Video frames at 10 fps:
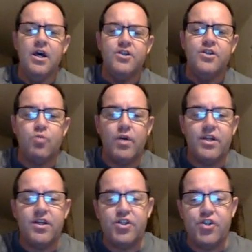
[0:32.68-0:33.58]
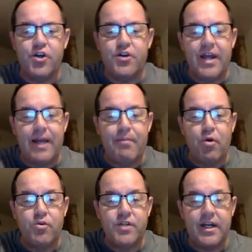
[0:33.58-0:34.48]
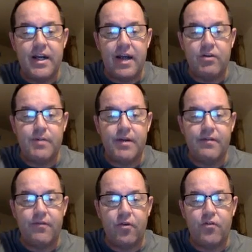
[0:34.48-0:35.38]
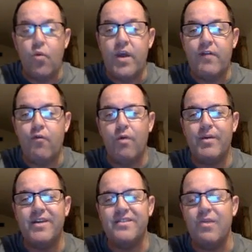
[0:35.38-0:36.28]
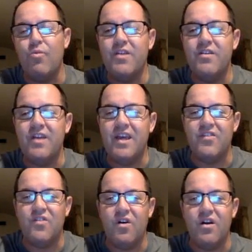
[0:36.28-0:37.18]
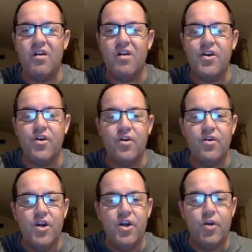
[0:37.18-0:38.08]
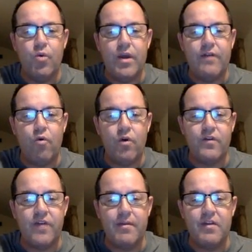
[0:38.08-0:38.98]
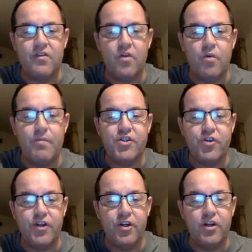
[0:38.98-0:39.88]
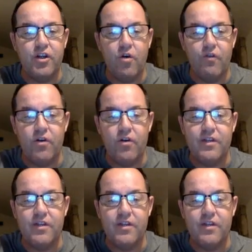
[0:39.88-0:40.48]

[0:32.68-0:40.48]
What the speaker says: Just wanted to show you that I posted an announcement for the week 4 because I wanted you to get started on your week 4 assignment. So make sure you look it over.